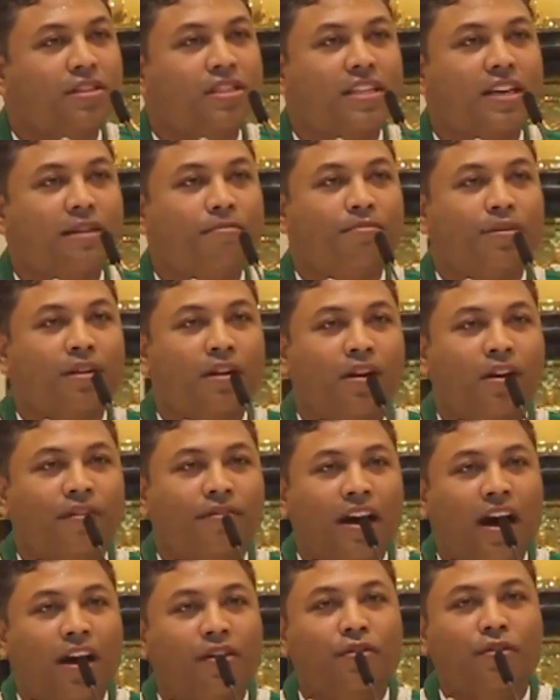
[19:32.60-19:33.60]
tip
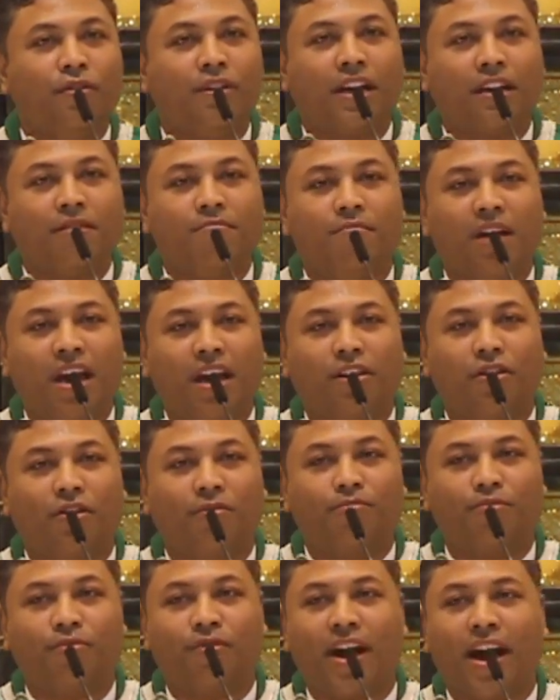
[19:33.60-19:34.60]
of how you can
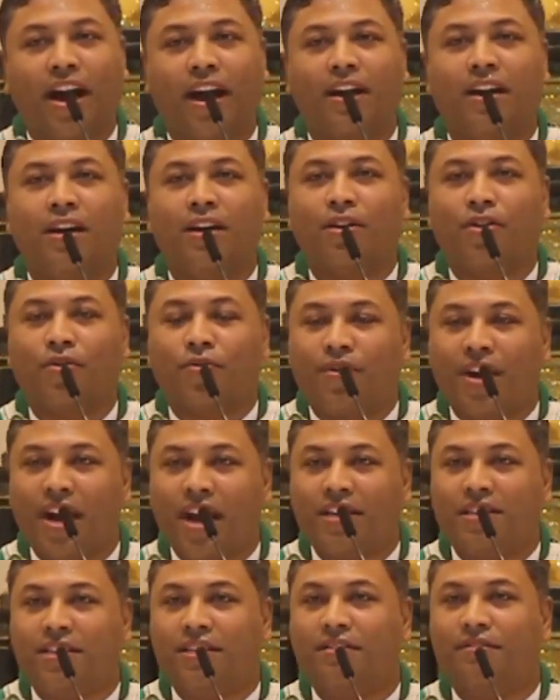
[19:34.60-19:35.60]
make your prayer
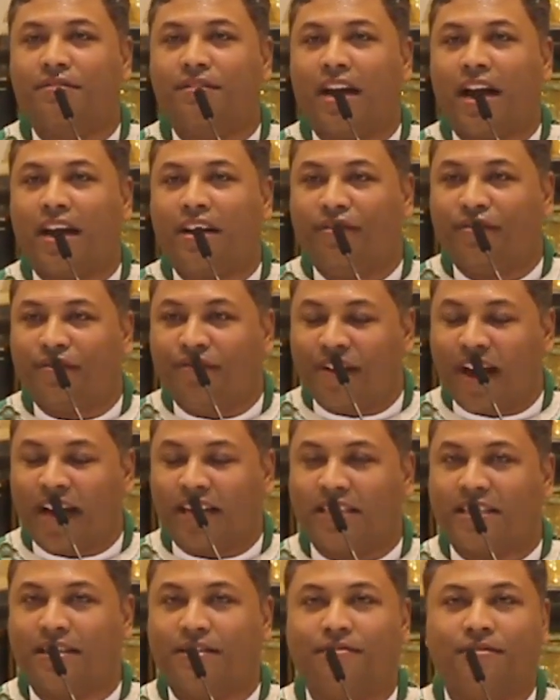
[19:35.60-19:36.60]
creative and
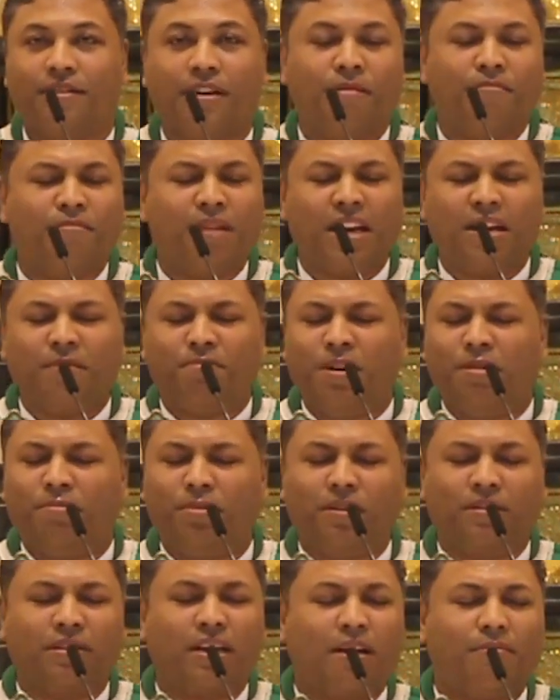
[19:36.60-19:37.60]
effective, many
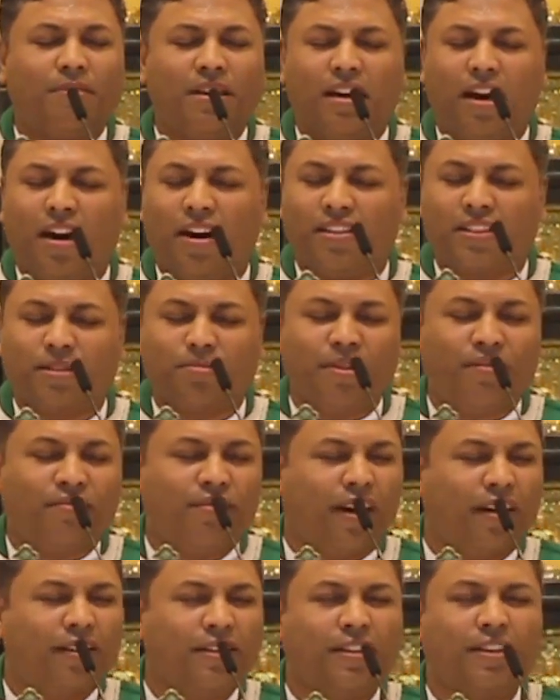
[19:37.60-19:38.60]
people come and ask
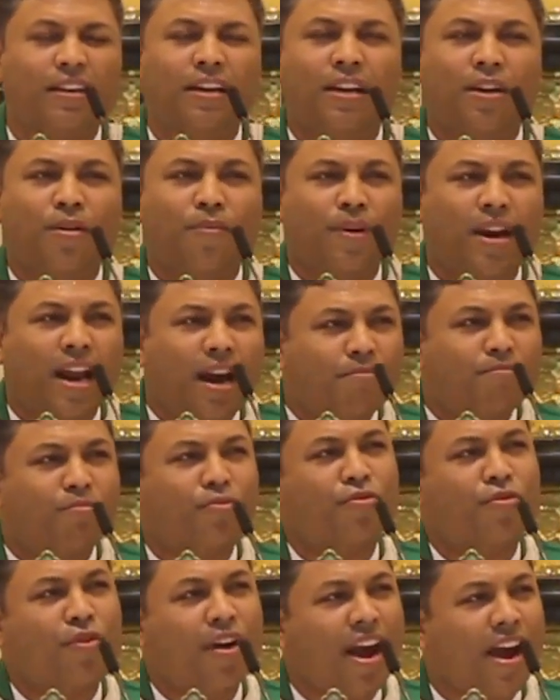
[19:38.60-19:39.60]
me, Father, when
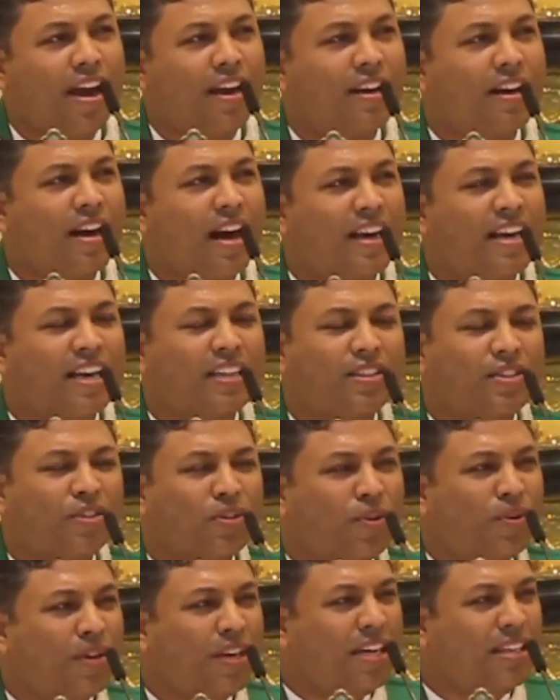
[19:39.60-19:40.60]
I'm praying, I get
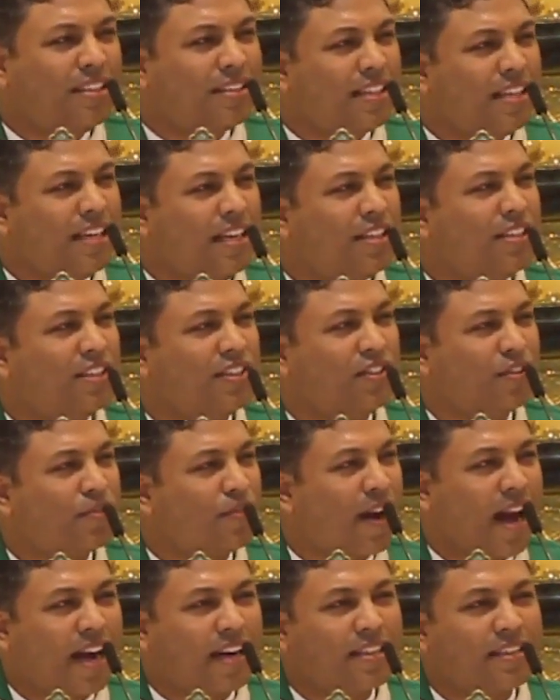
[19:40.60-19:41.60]
so easily
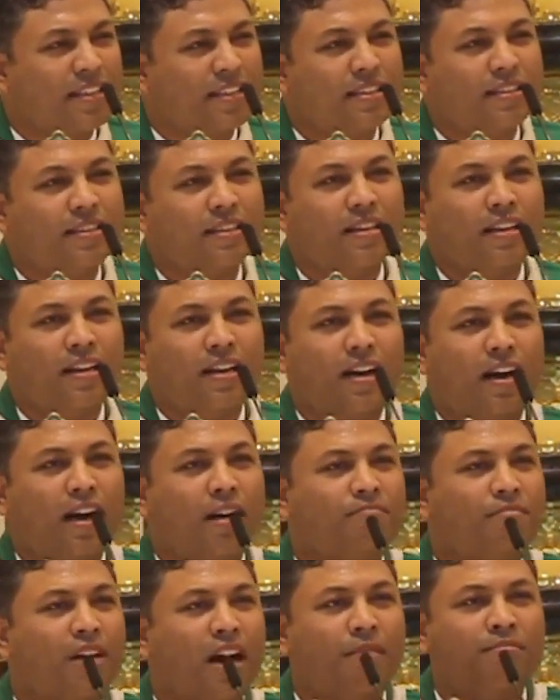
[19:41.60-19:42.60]
distracted.
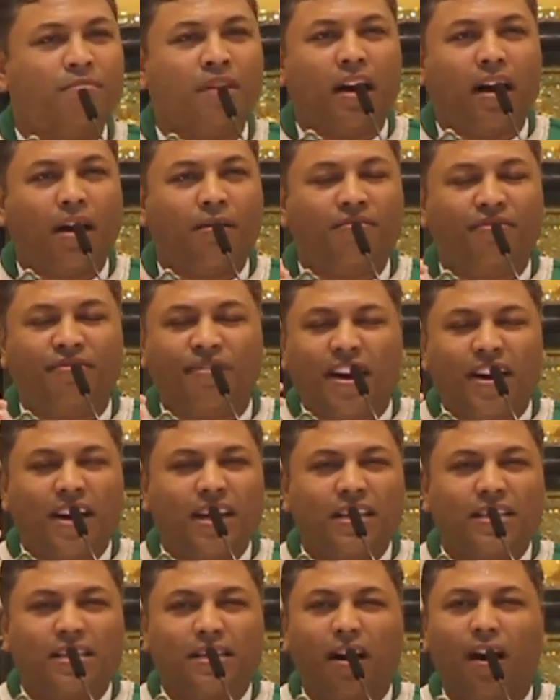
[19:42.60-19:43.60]
I'm
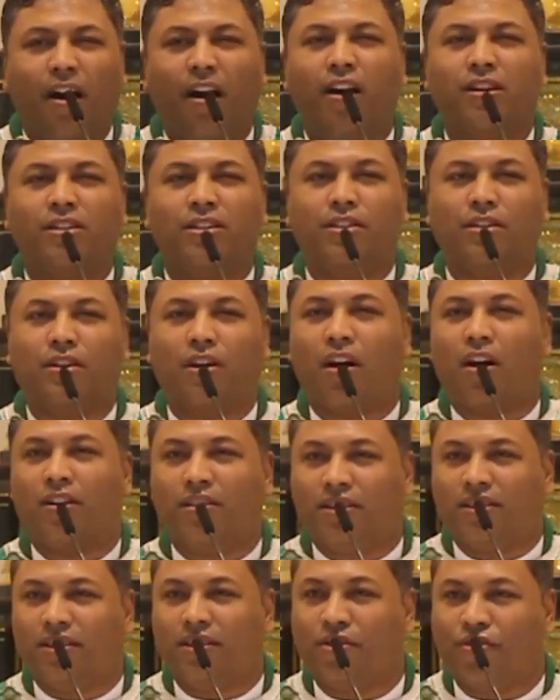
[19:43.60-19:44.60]
finding it hard to
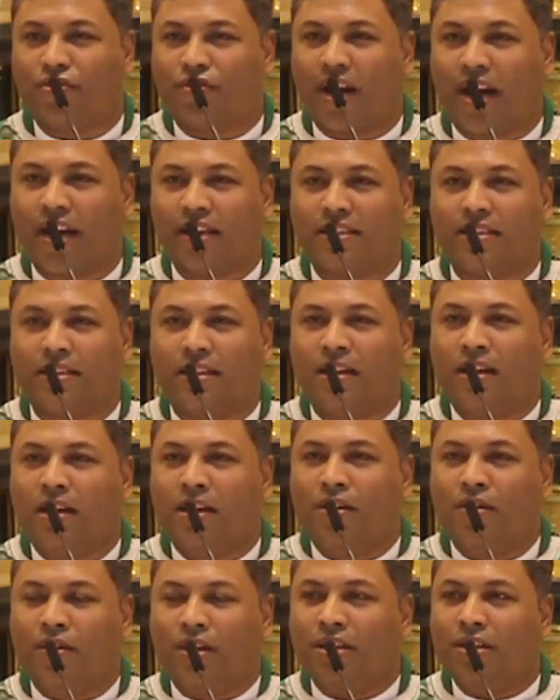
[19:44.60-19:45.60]
concentrate.
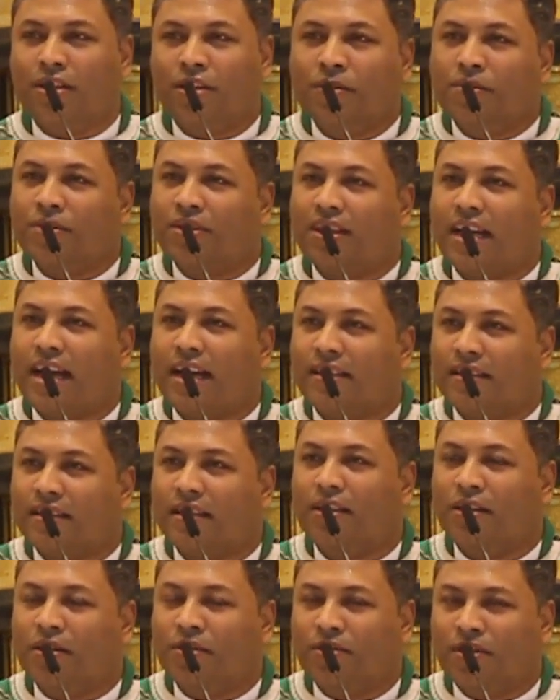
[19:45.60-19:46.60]
You can use
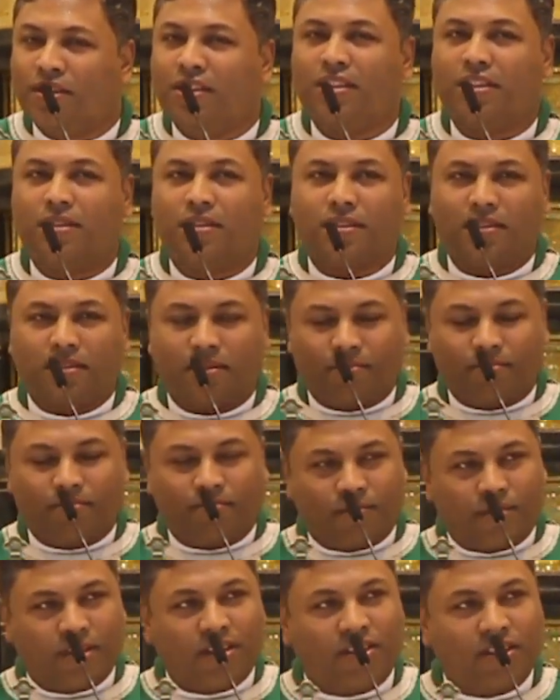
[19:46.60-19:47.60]
this
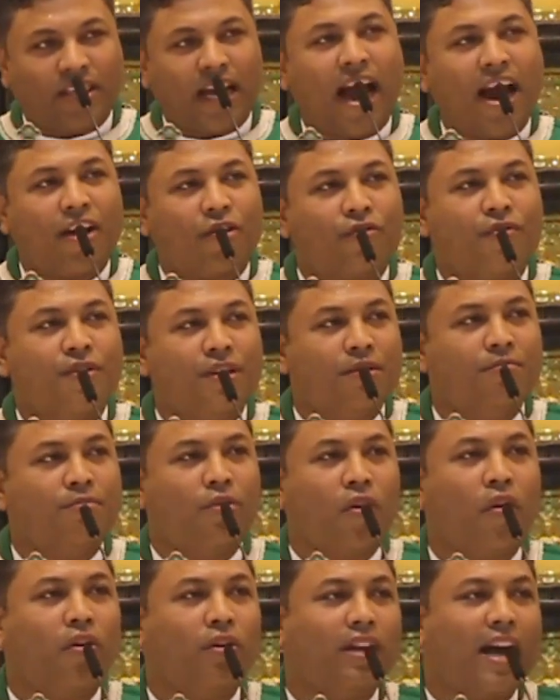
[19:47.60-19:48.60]

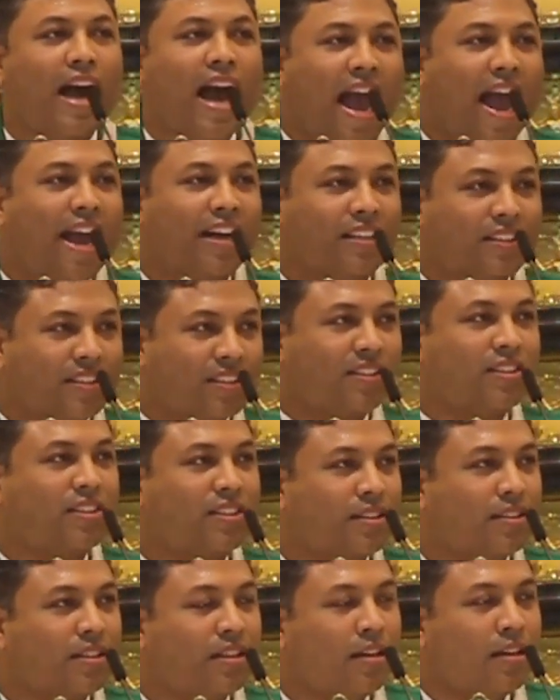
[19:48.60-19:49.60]
acronym called
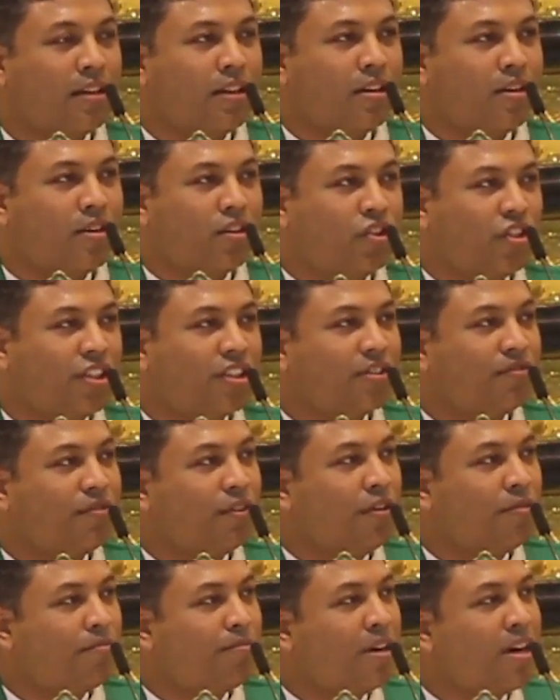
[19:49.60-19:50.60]
ACTS, not
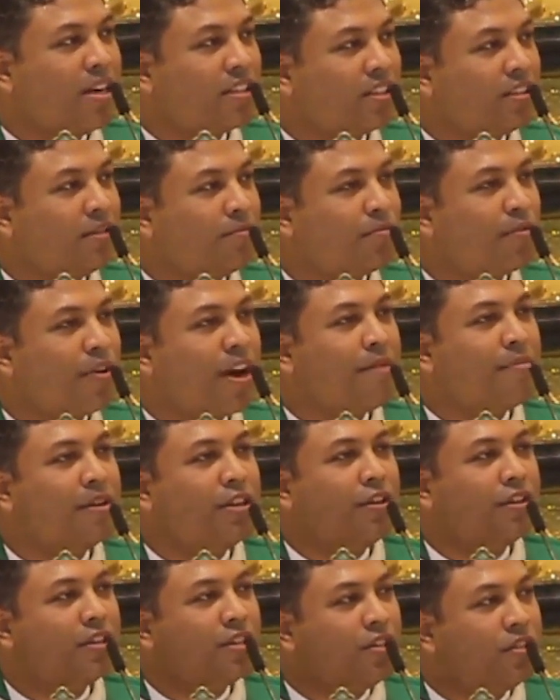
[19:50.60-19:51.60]
just for your personal prayer,
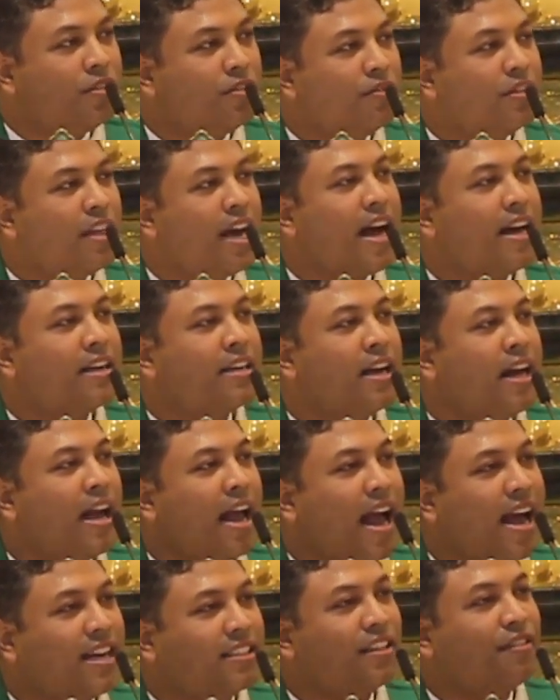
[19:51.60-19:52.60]
but you could do that
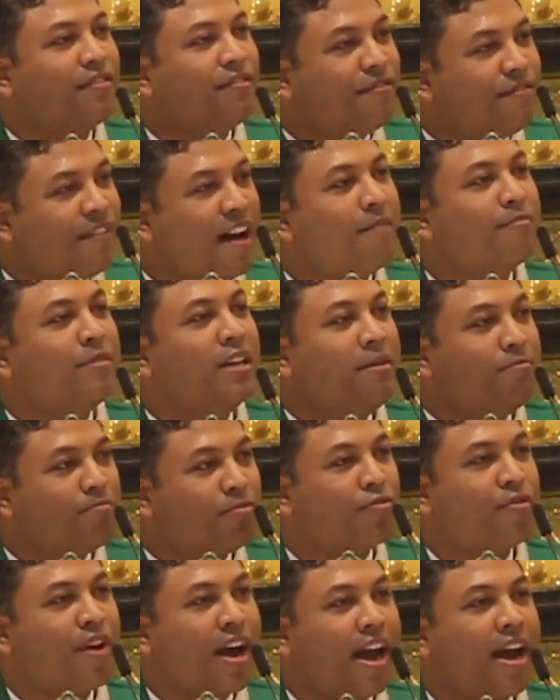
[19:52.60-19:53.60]
as a family
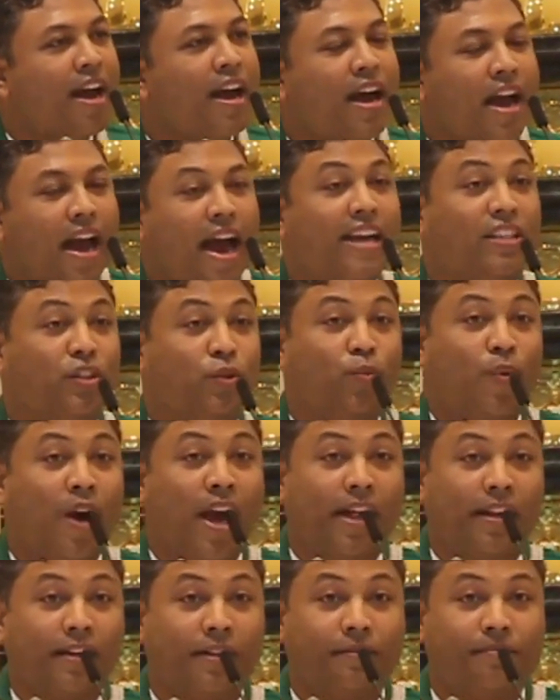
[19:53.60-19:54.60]
prayer as
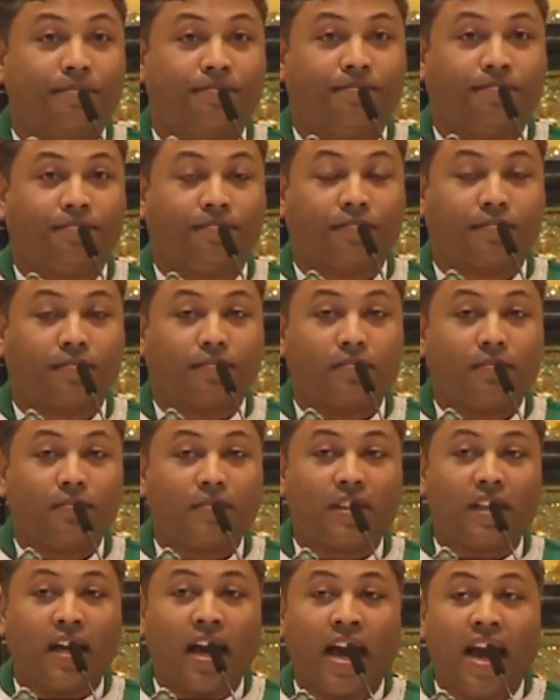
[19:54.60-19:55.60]
well.
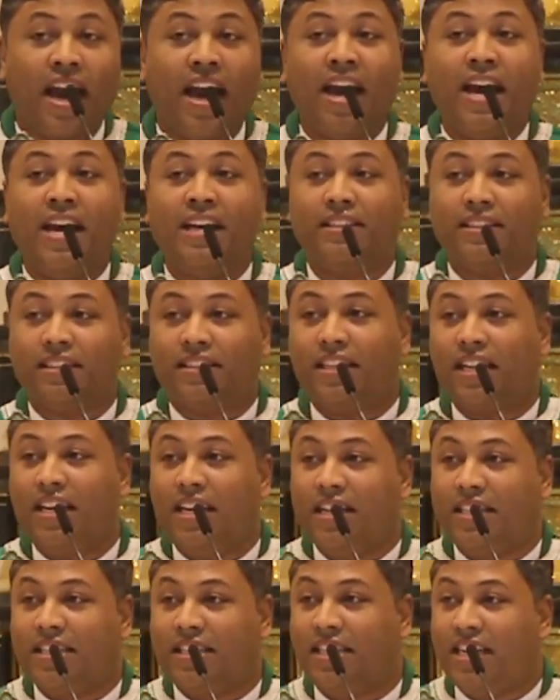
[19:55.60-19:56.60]

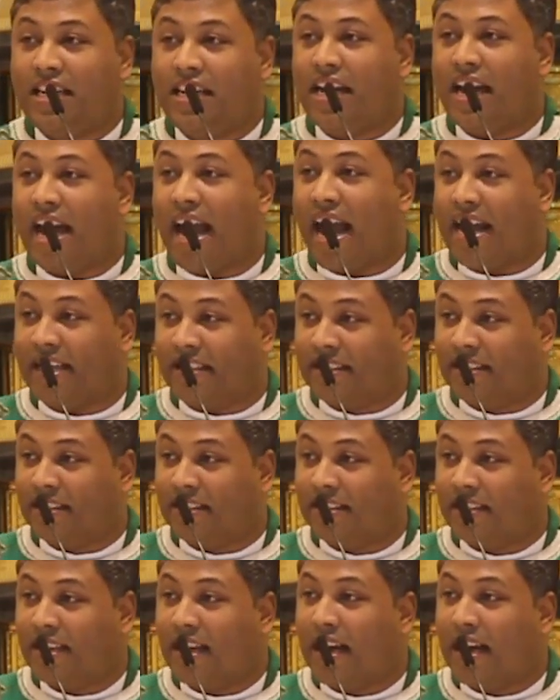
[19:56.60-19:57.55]
ACTS,